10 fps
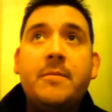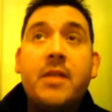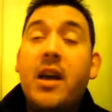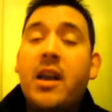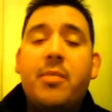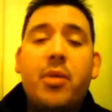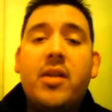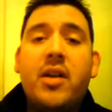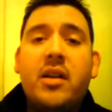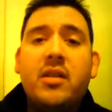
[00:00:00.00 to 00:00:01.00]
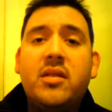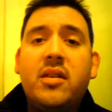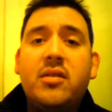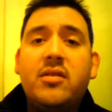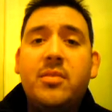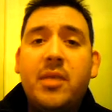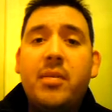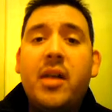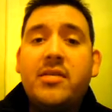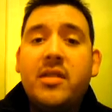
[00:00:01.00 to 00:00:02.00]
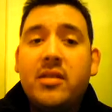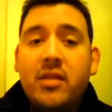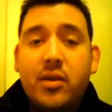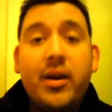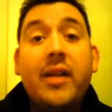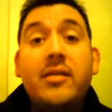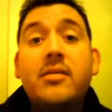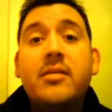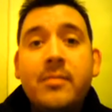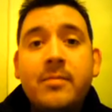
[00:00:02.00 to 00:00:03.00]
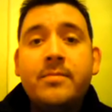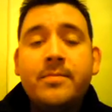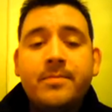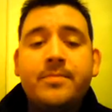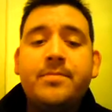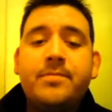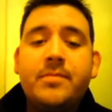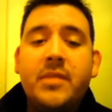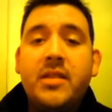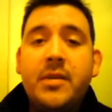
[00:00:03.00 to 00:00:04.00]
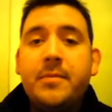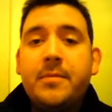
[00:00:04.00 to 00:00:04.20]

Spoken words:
Yeah, and I pray that it continues to be a blessing to you guys. That's it.